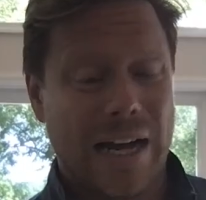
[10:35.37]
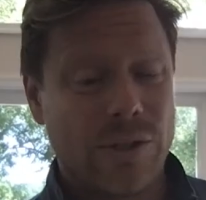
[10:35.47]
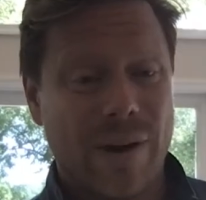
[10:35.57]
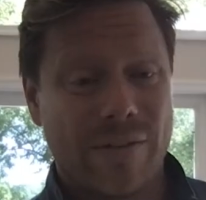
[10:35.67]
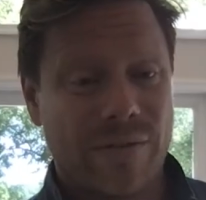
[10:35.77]
do
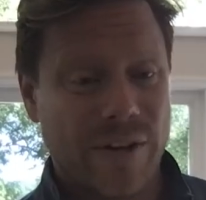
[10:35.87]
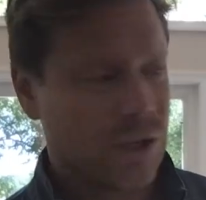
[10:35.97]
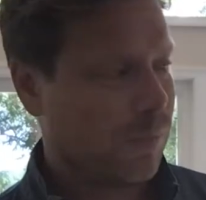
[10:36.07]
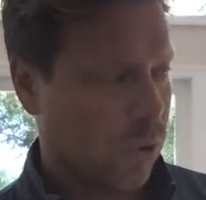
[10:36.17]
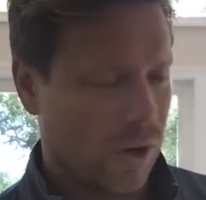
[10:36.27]
have a
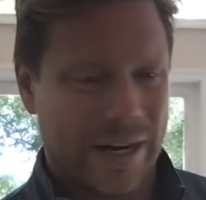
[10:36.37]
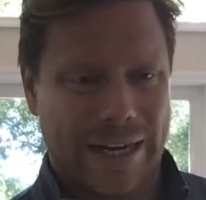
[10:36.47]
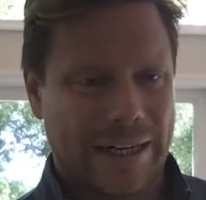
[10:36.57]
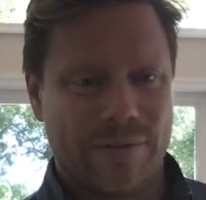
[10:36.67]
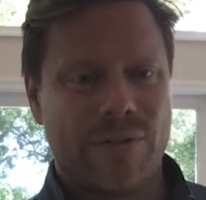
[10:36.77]
vision board,
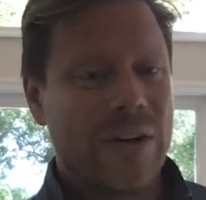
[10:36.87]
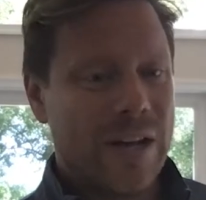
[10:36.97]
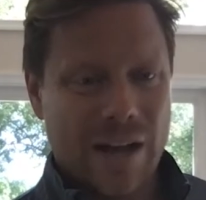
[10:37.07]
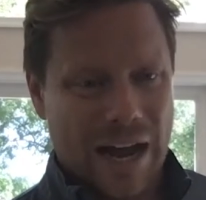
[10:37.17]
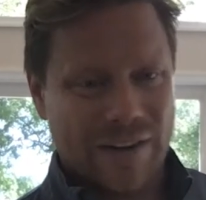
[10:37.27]
and I've,
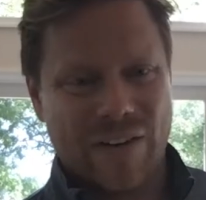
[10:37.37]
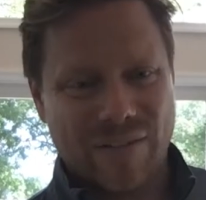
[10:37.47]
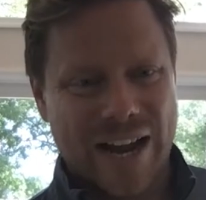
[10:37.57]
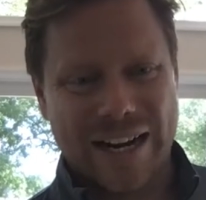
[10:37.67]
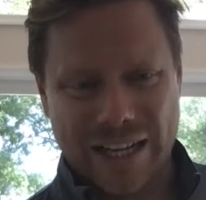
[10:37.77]
I've, I've
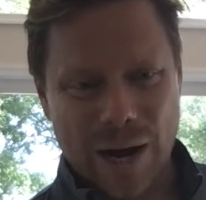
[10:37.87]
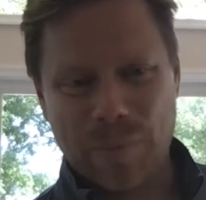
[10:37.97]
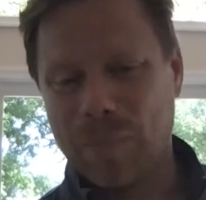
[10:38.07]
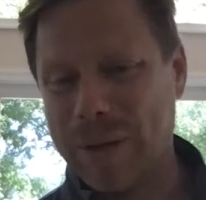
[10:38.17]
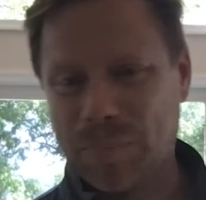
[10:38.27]
got a
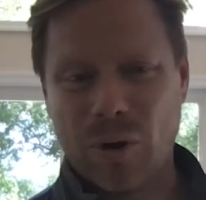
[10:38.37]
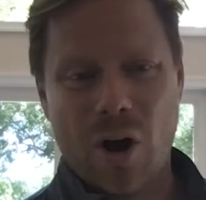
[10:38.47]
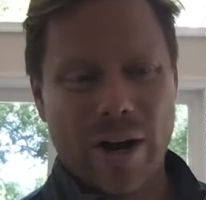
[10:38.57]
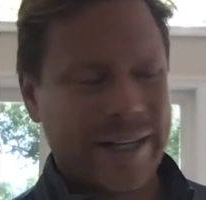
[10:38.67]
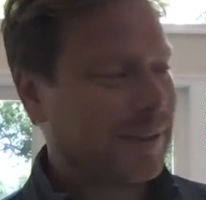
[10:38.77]
couple people
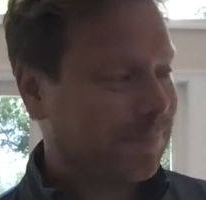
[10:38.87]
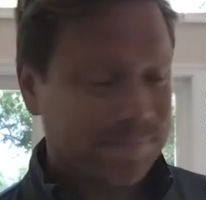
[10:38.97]
on it.